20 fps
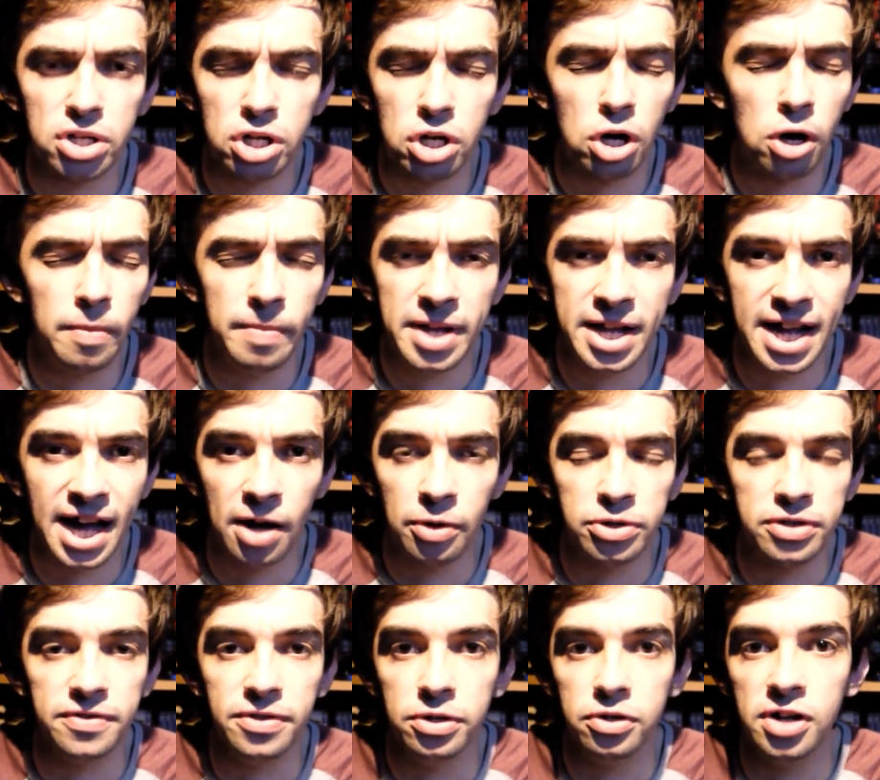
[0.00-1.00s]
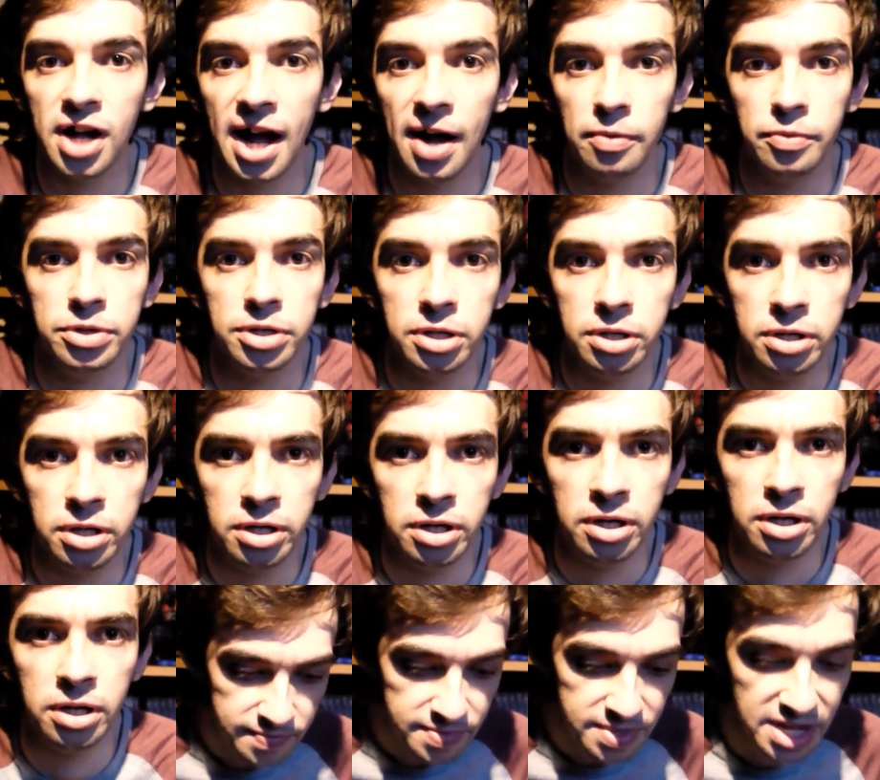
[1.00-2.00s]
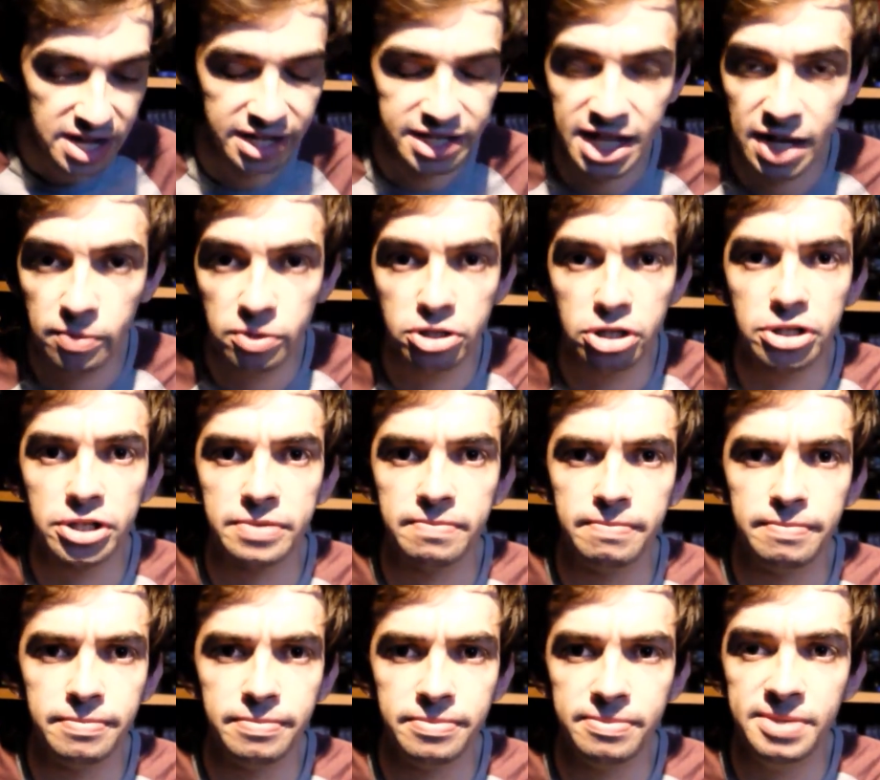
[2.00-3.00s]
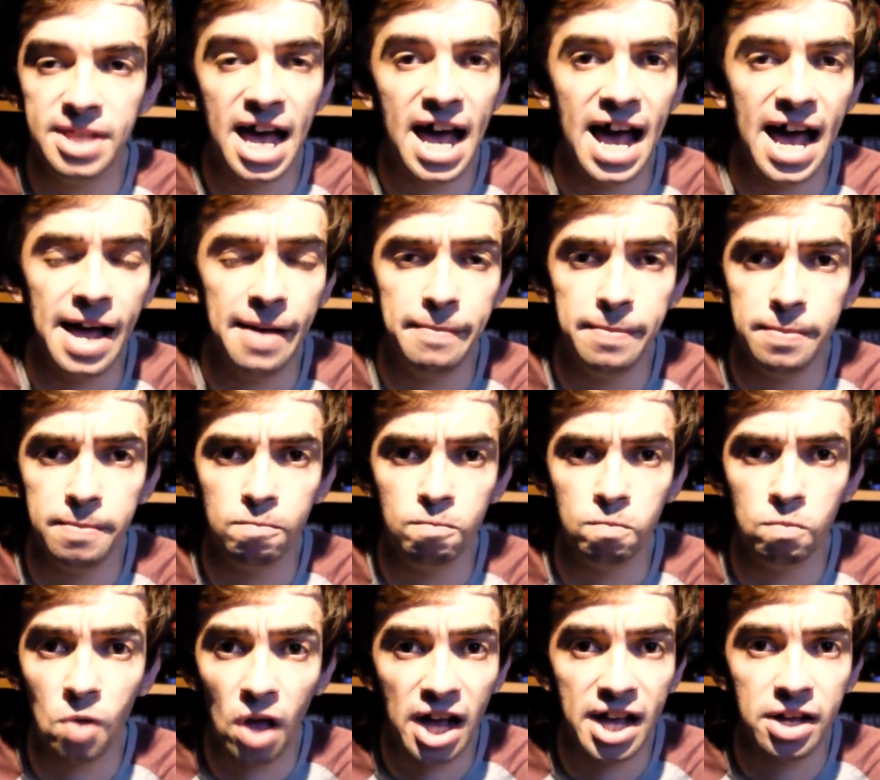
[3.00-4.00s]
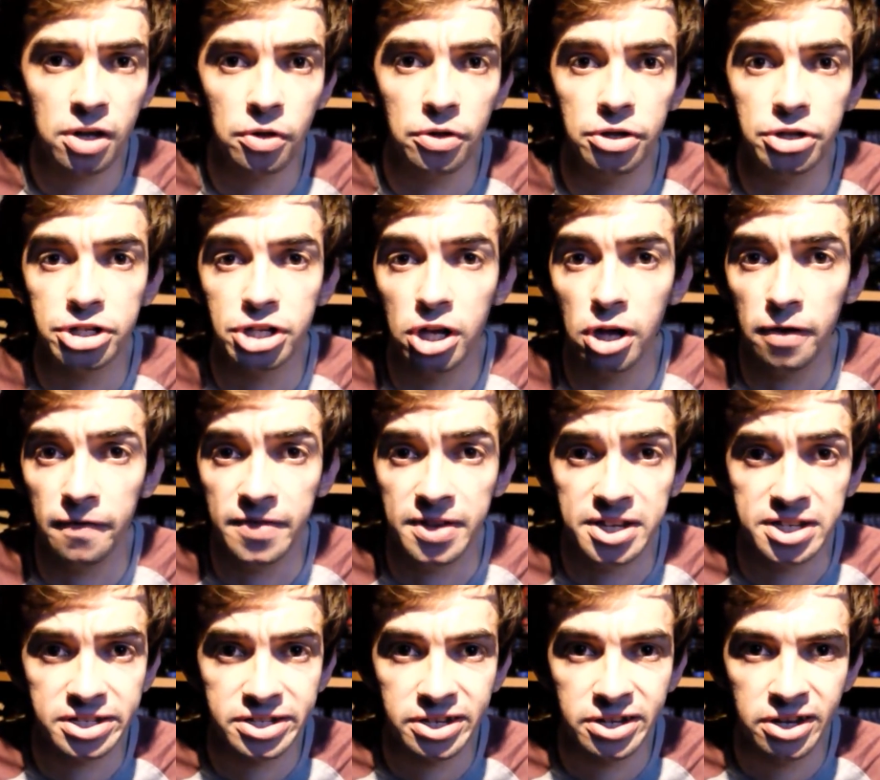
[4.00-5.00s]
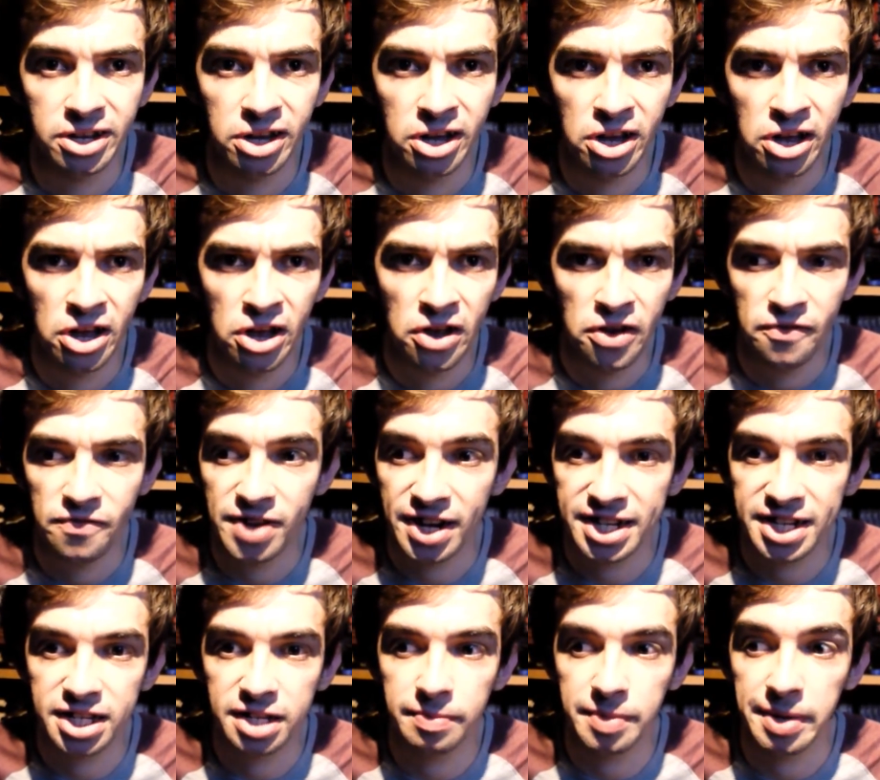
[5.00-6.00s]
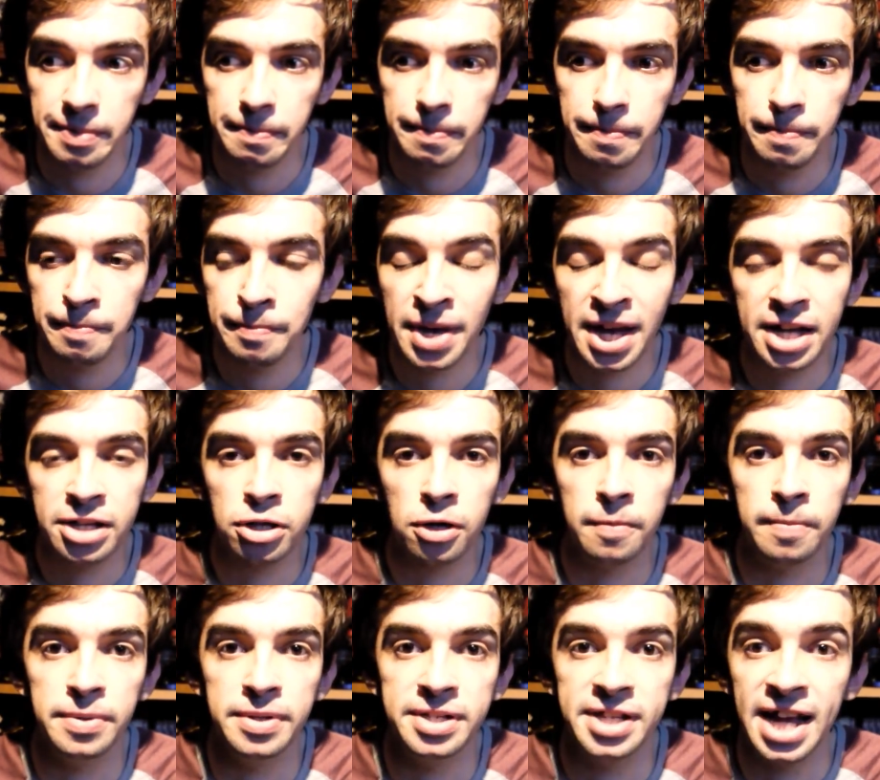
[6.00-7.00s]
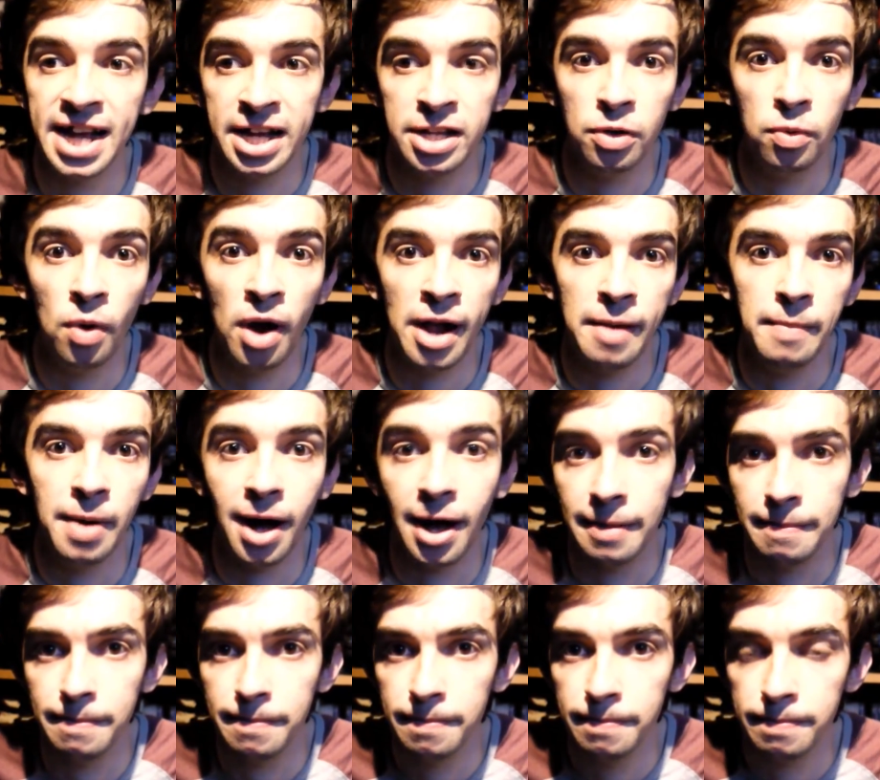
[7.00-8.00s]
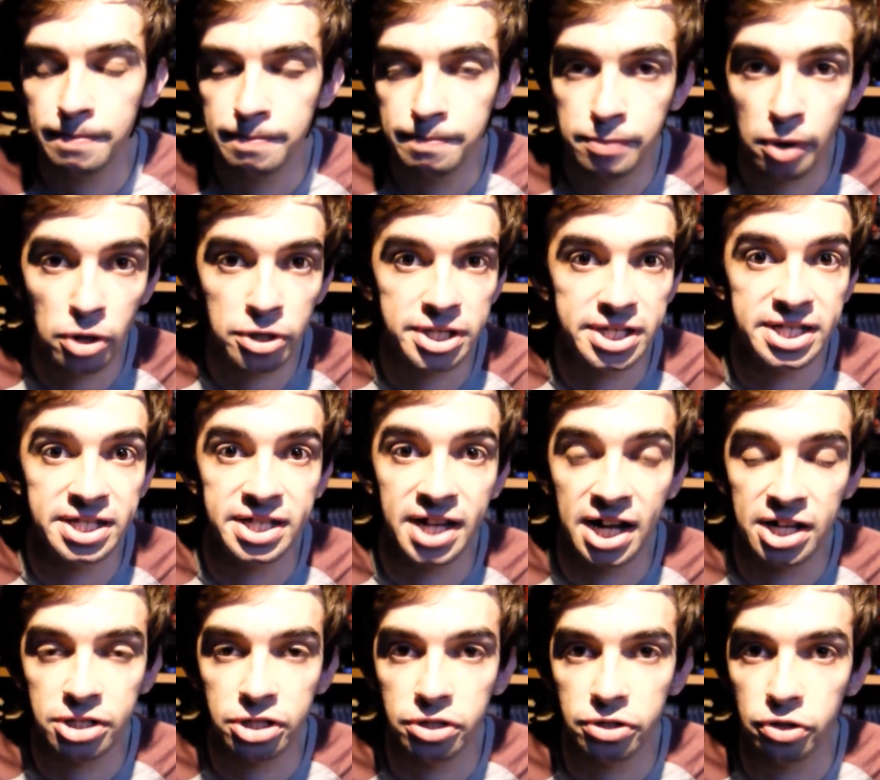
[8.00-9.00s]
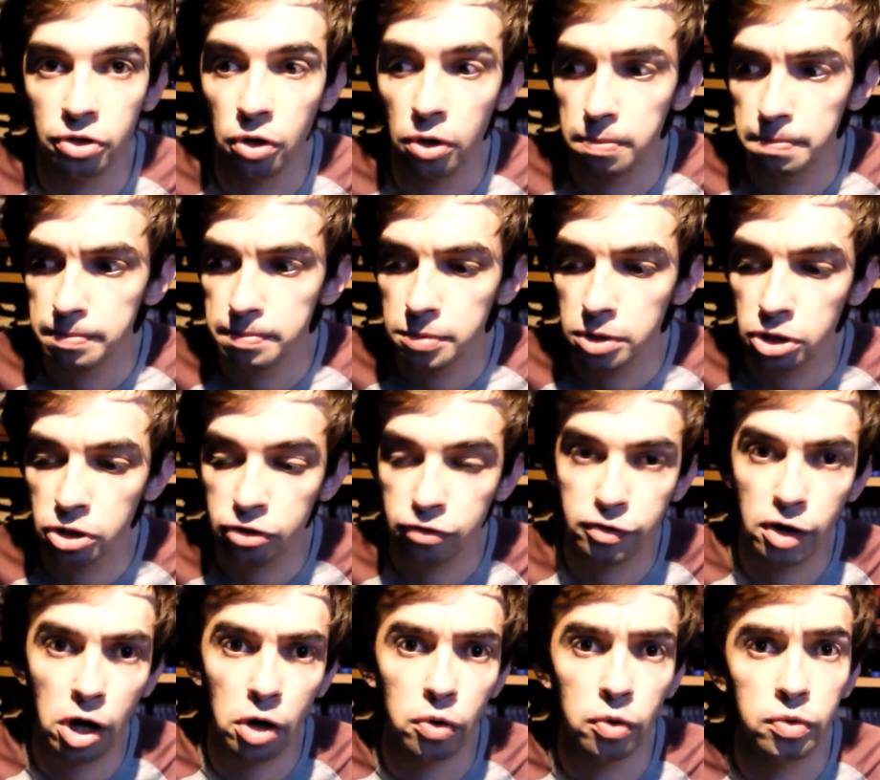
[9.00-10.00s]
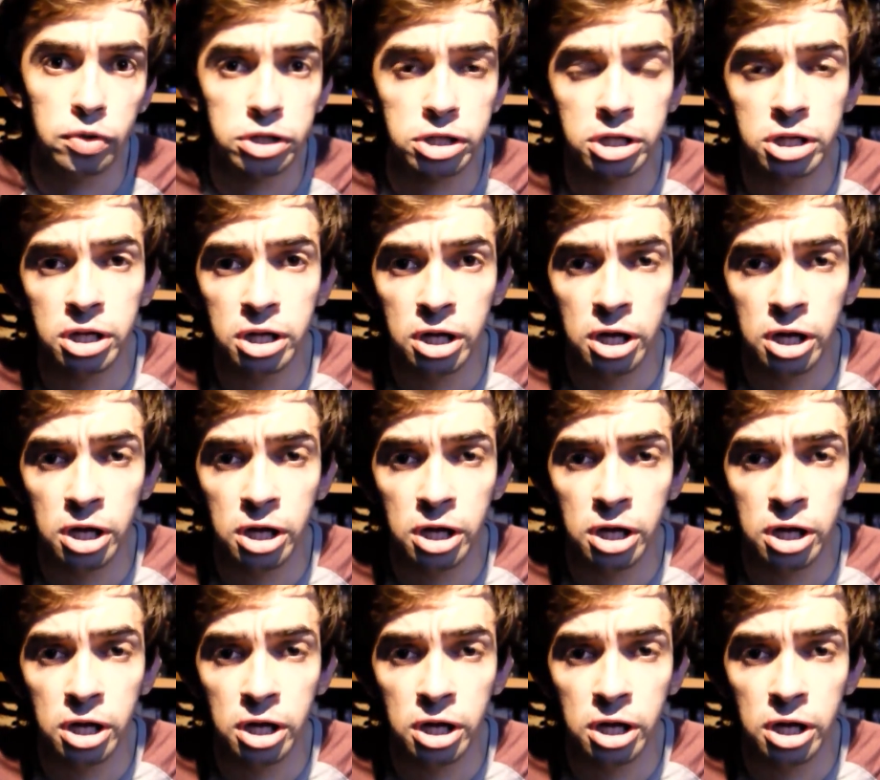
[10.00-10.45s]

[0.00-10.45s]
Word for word: coming out of the ground. They were just there, lying on the surface, ready to be picked up and taken away by body snatchers or crows.